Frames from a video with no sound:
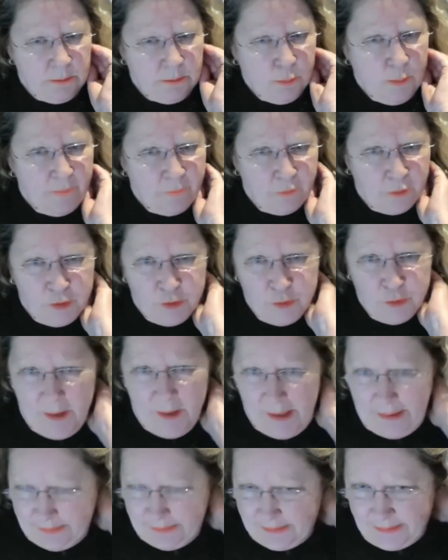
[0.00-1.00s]
knew
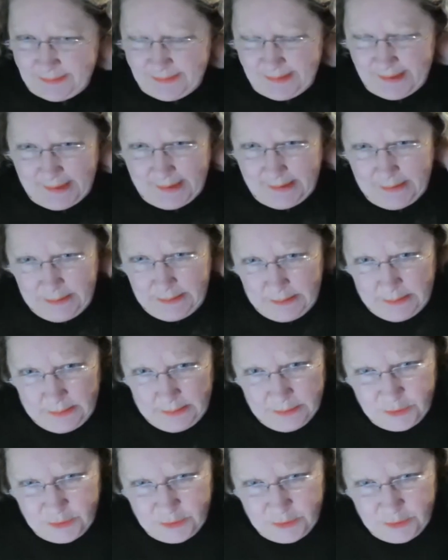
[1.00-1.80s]
that to say.